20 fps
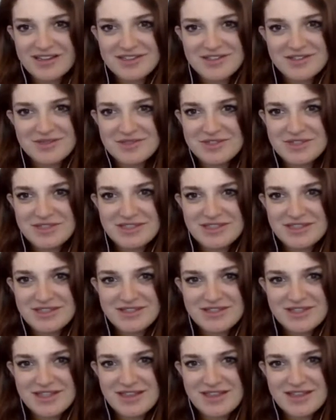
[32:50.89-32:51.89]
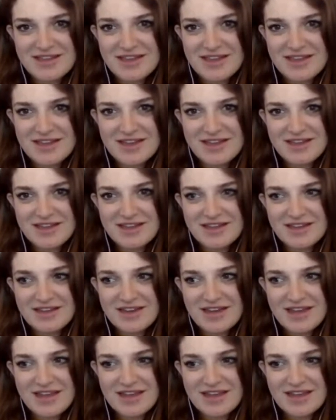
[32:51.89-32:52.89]
It's so much easier said than done,
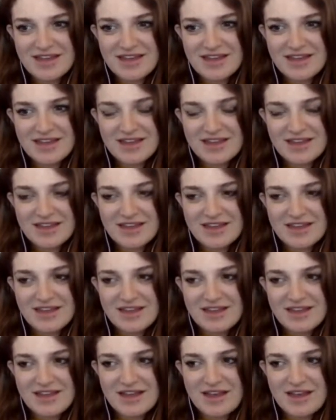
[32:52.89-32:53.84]
I think. Yeah.